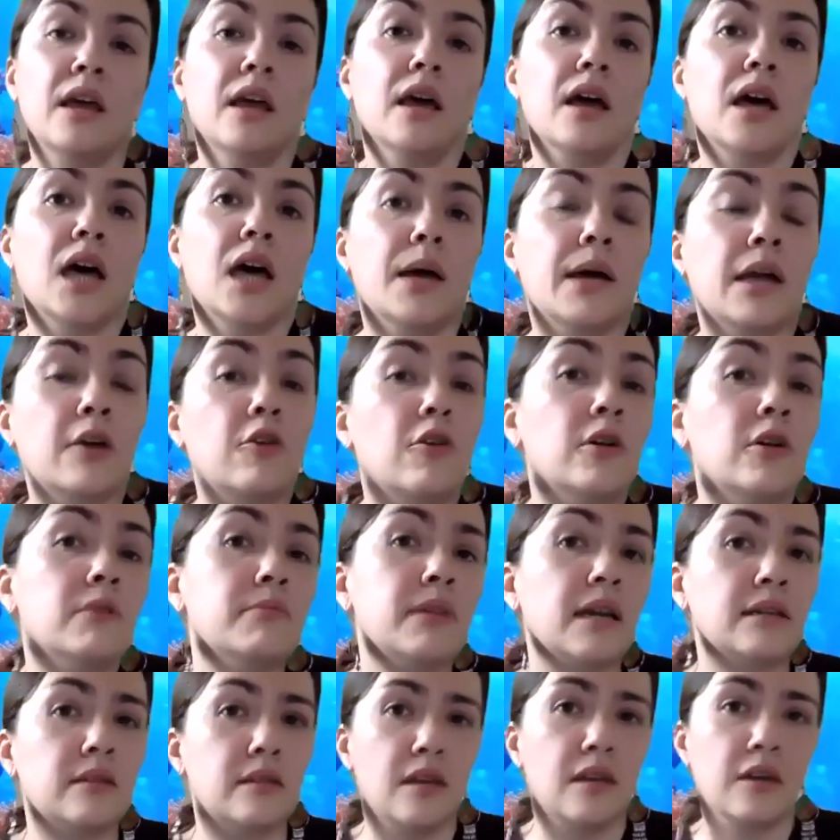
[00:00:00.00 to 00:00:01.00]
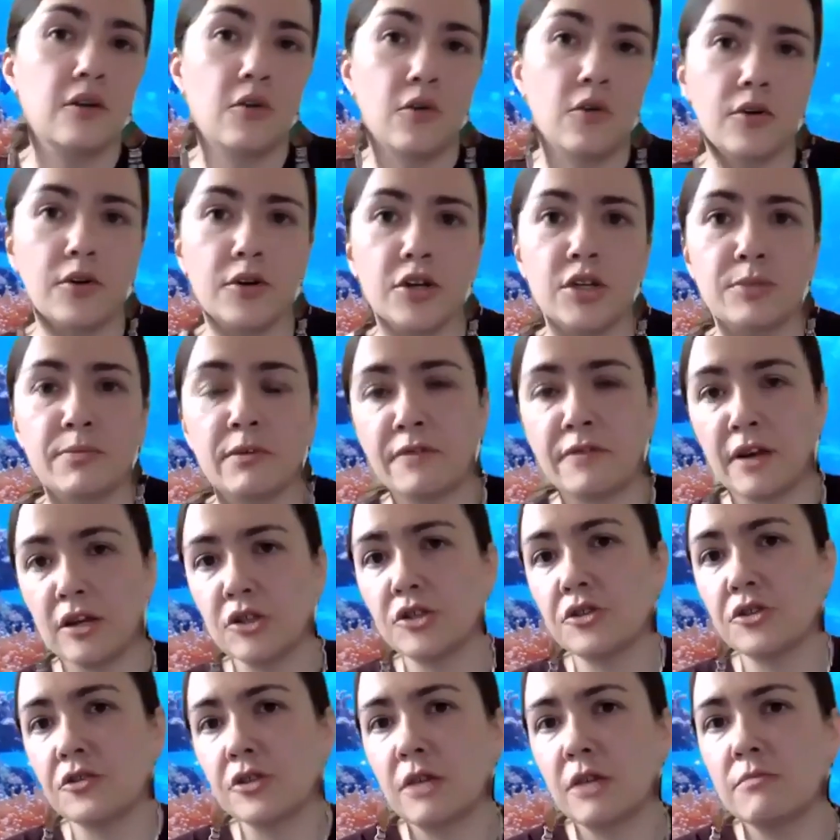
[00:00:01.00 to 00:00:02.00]
Uh, and going back to that course,
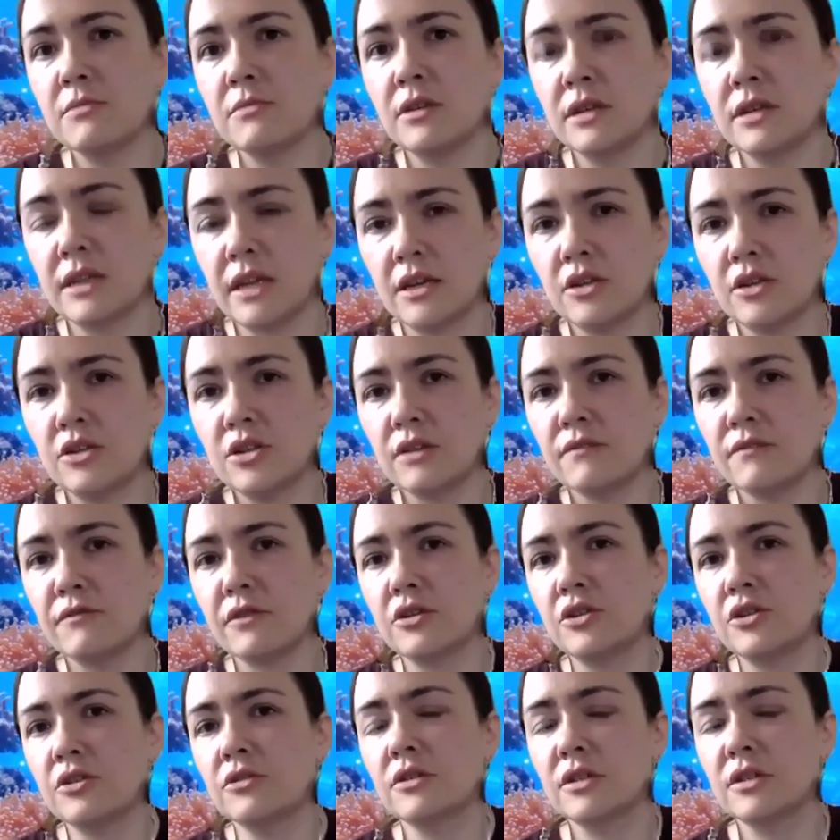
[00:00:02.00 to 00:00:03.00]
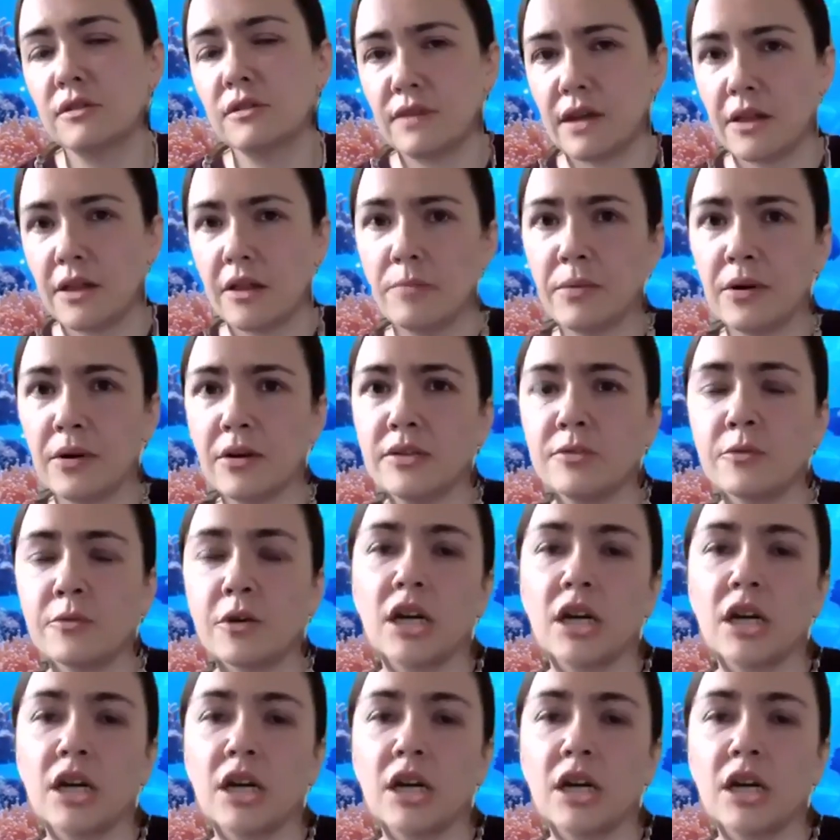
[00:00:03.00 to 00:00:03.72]
professional communication for junior developers,